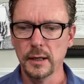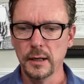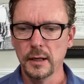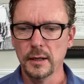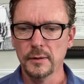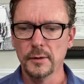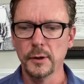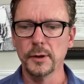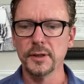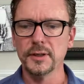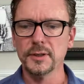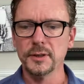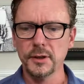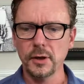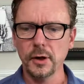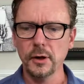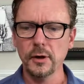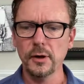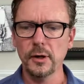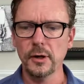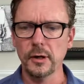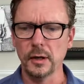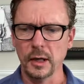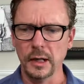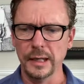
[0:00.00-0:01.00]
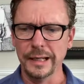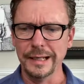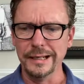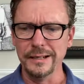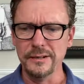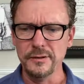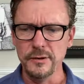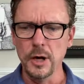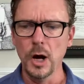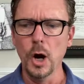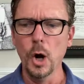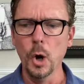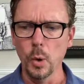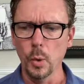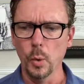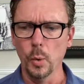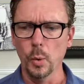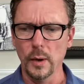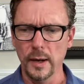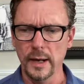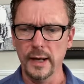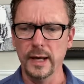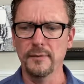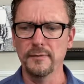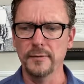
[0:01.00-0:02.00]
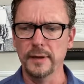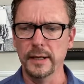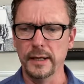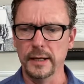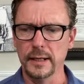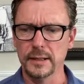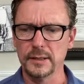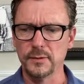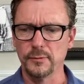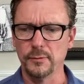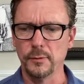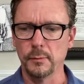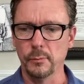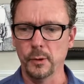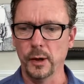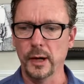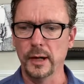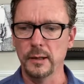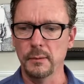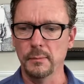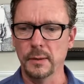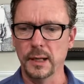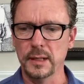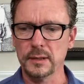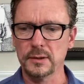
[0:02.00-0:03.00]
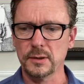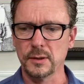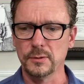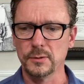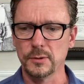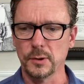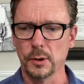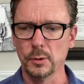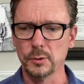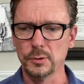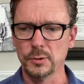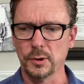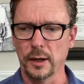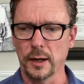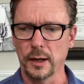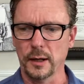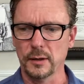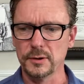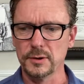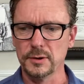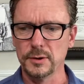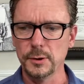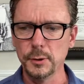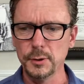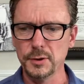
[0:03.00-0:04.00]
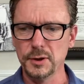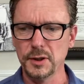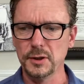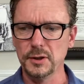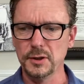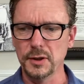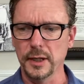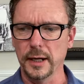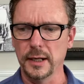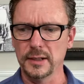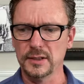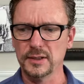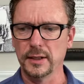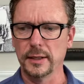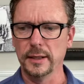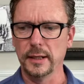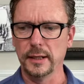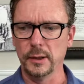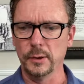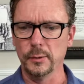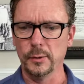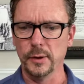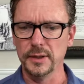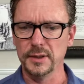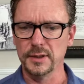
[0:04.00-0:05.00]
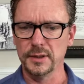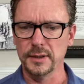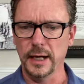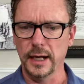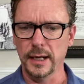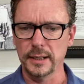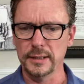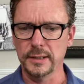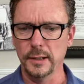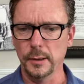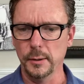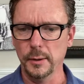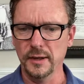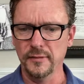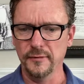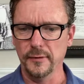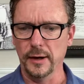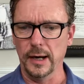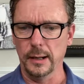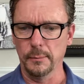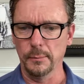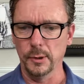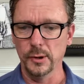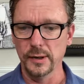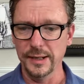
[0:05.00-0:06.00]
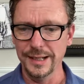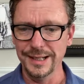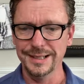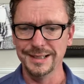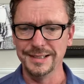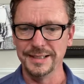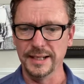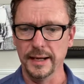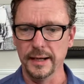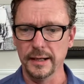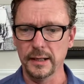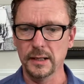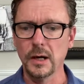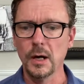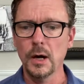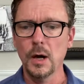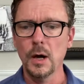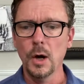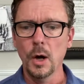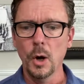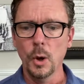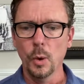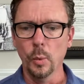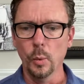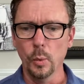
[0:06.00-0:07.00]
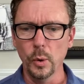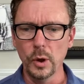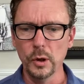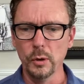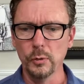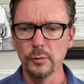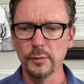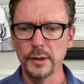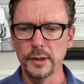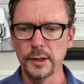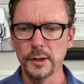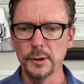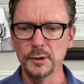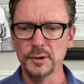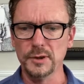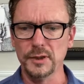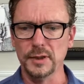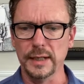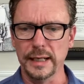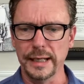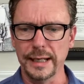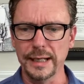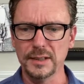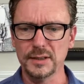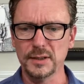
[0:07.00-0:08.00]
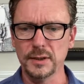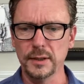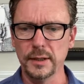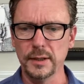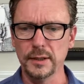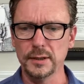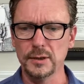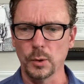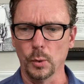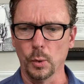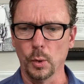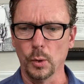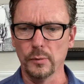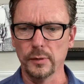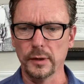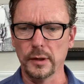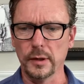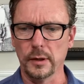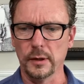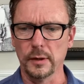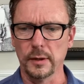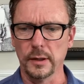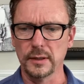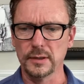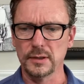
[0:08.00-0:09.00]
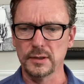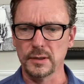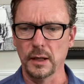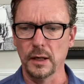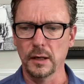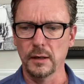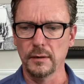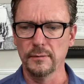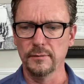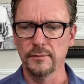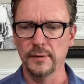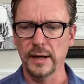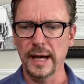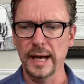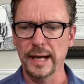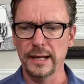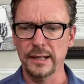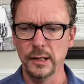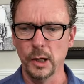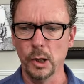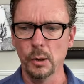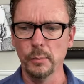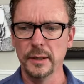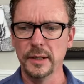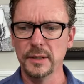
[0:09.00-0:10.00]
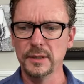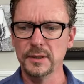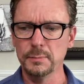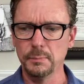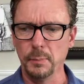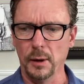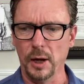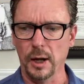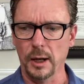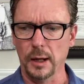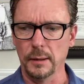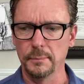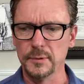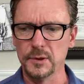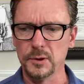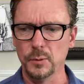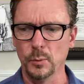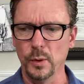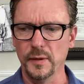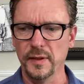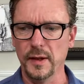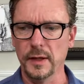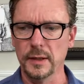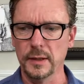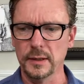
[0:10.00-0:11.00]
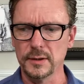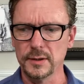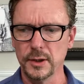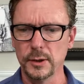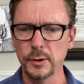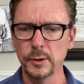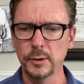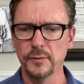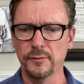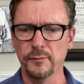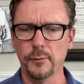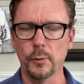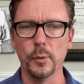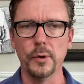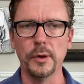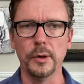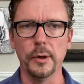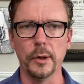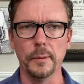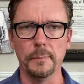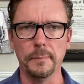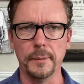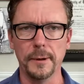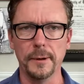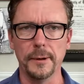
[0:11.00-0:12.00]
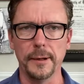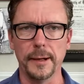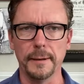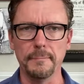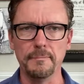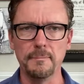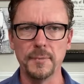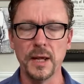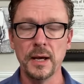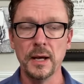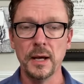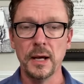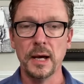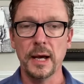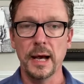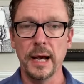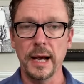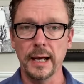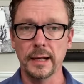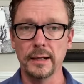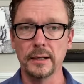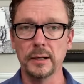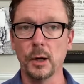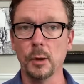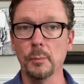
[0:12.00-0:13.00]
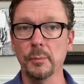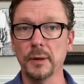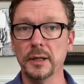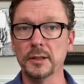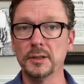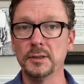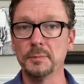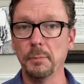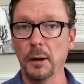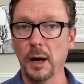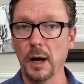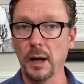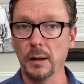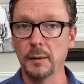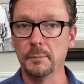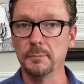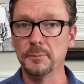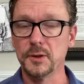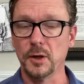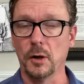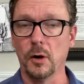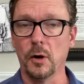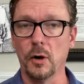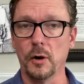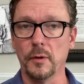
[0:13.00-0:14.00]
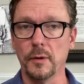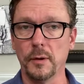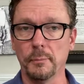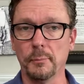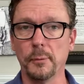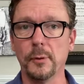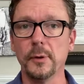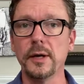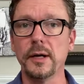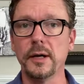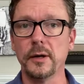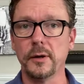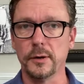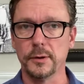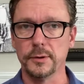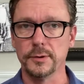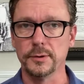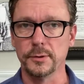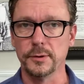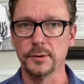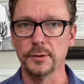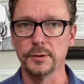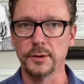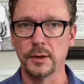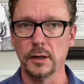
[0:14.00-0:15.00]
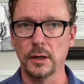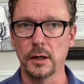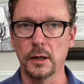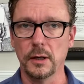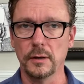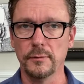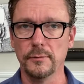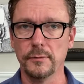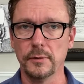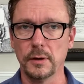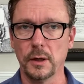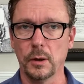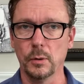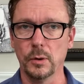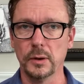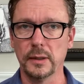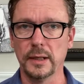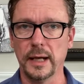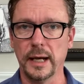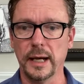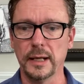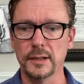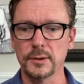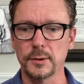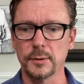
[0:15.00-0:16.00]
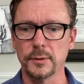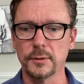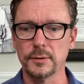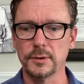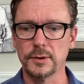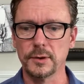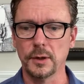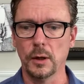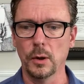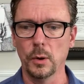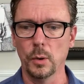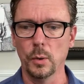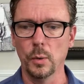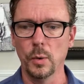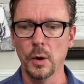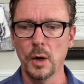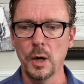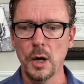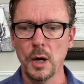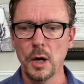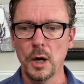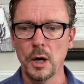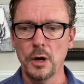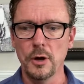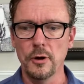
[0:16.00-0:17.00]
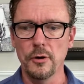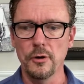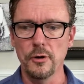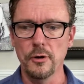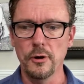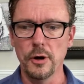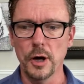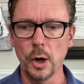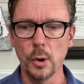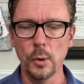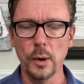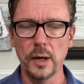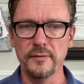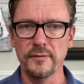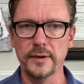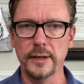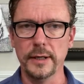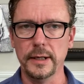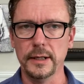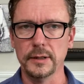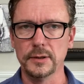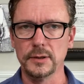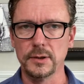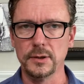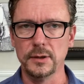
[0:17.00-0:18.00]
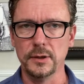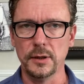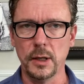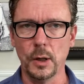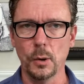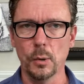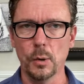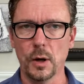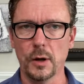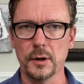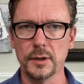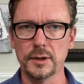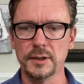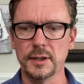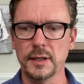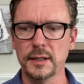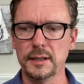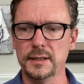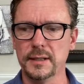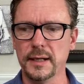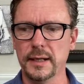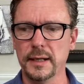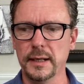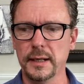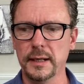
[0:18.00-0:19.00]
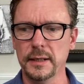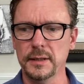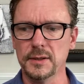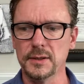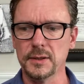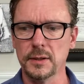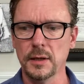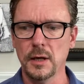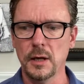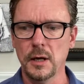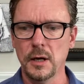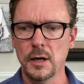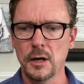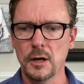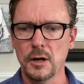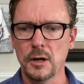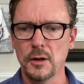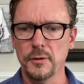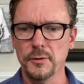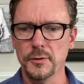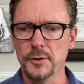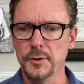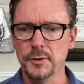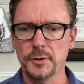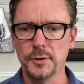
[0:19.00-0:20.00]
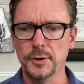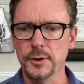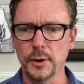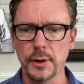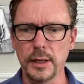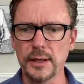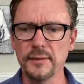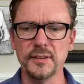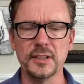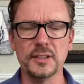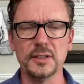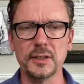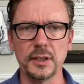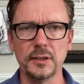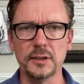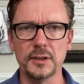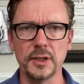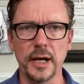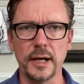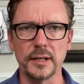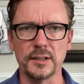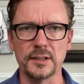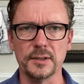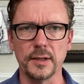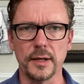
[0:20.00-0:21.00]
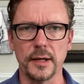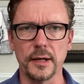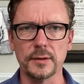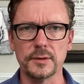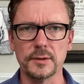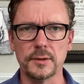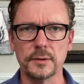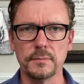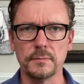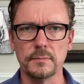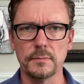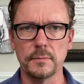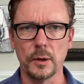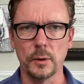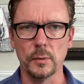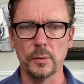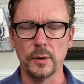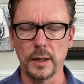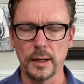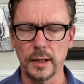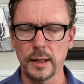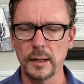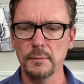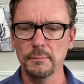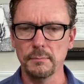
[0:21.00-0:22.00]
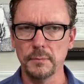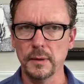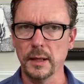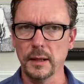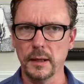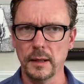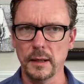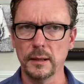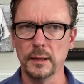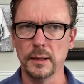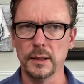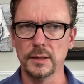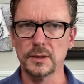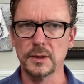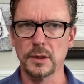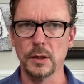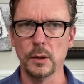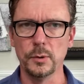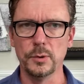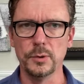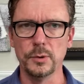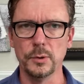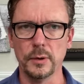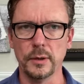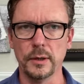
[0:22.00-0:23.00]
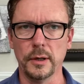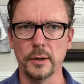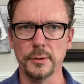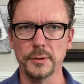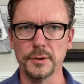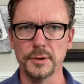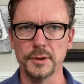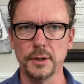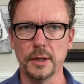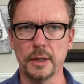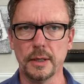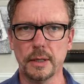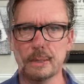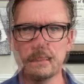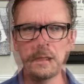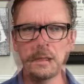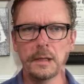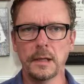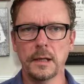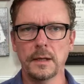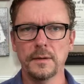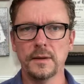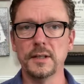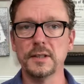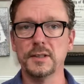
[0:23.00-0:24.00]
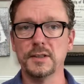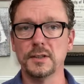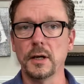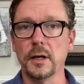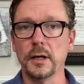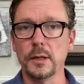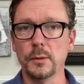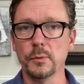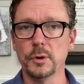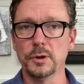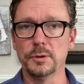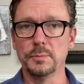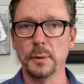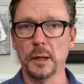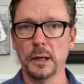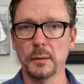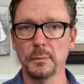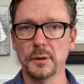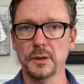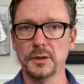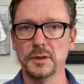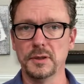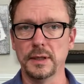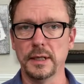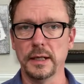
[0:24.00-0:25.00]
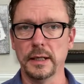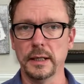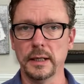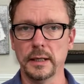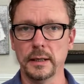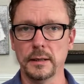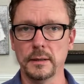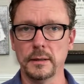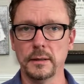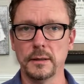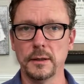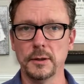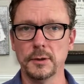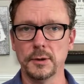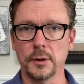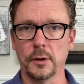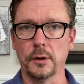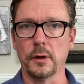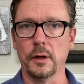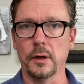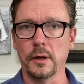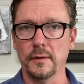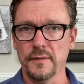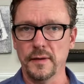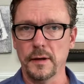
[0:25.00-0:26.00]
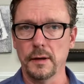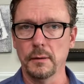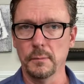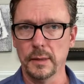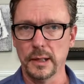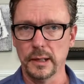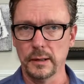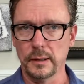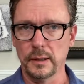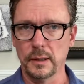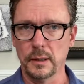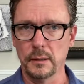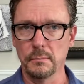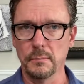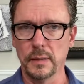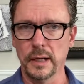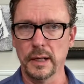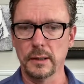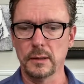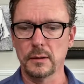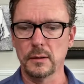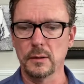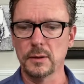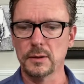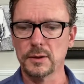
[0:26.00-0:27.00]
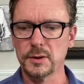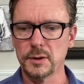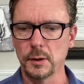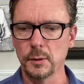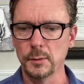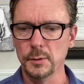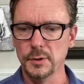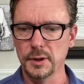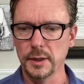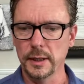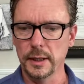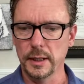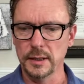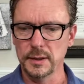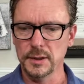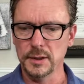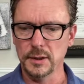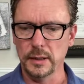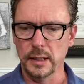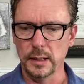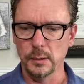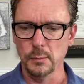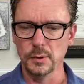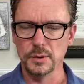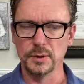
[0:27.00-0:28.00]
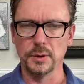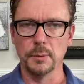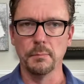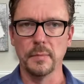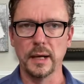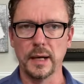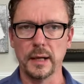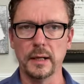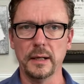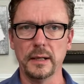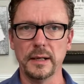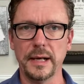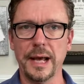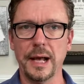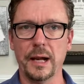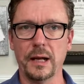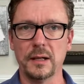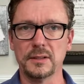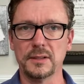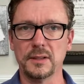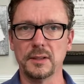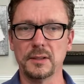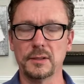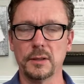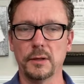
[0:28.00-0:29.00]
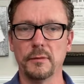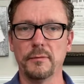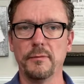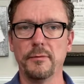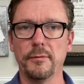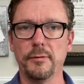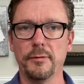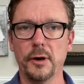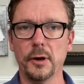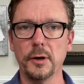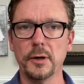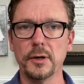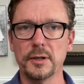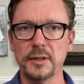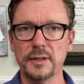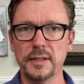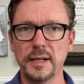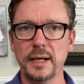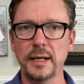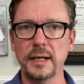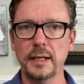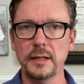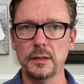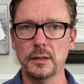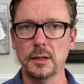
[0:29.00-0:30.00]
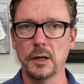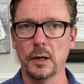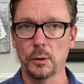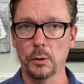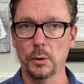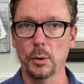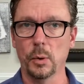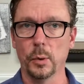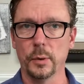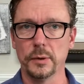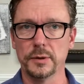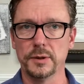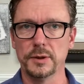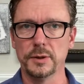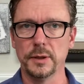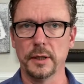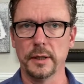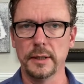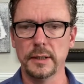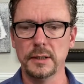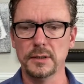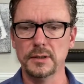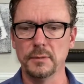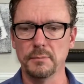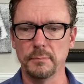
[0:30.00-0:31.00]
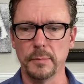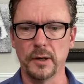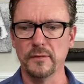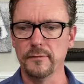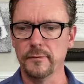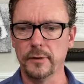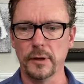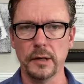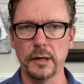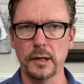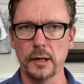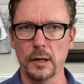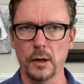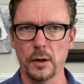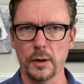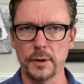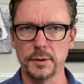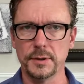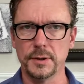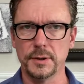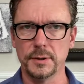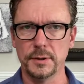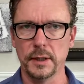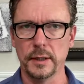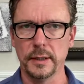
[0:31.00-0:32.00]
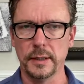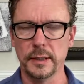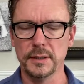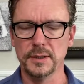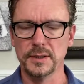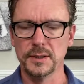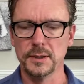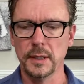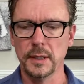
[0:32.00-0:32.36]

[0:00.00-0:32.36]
There is currently no evidence from randomized controlled trials to suggest that increased dietary fiber intake will reduce the incidence or recurrence of adenomatous polyps within a 2 to 4 year period. Adenomatous polyps are the precursors of colon cancer. So no evidence, no RCTs to even suggest this. Okay, now let's go to another study. This study was published in the Journal of the American Medical Association. It was a meta-analysis of 13 cohort studies, very large studies.